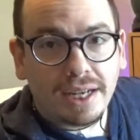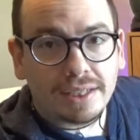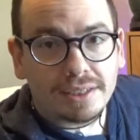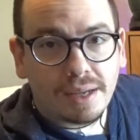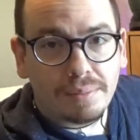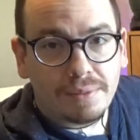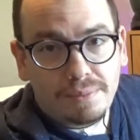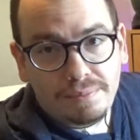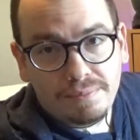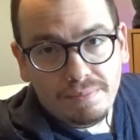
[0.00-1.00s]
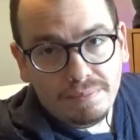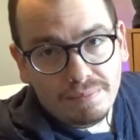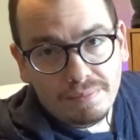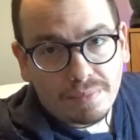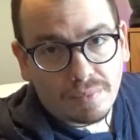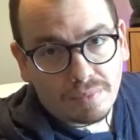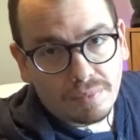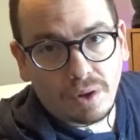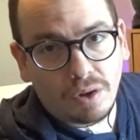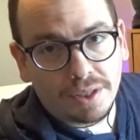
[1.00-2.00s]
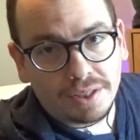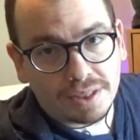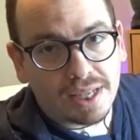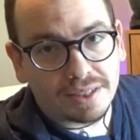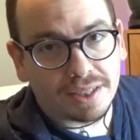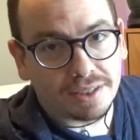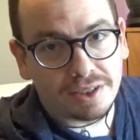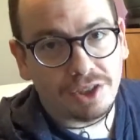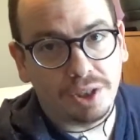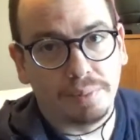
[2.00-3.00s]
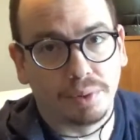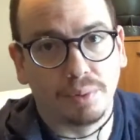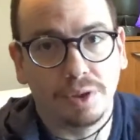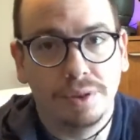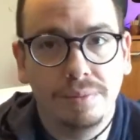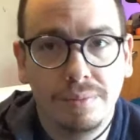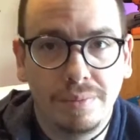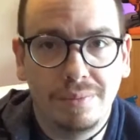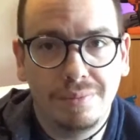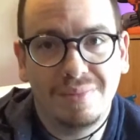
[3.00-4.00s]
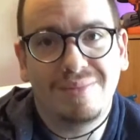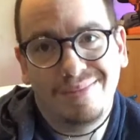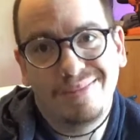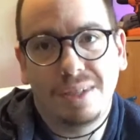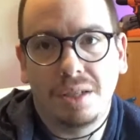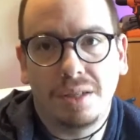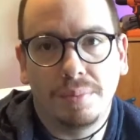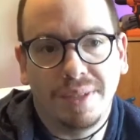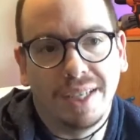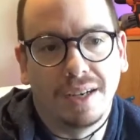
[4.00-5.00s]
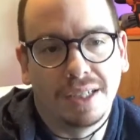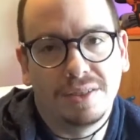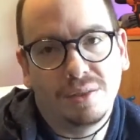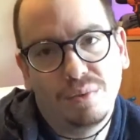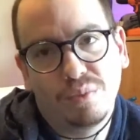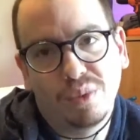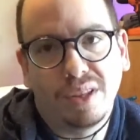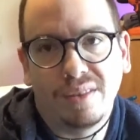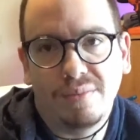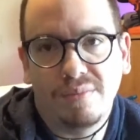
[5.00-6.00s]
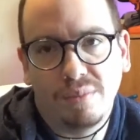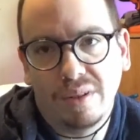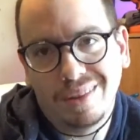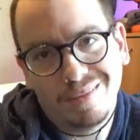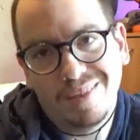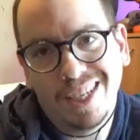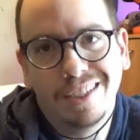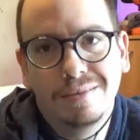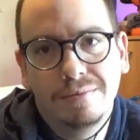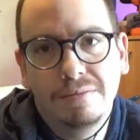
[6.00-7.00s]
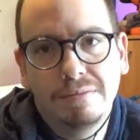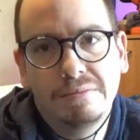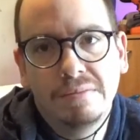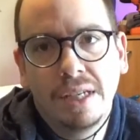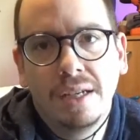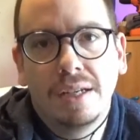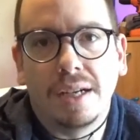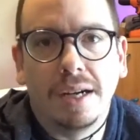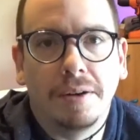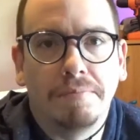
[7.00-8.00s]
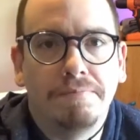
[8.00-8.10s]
except on this desk it's cheaper wood, to be honest, with yeah.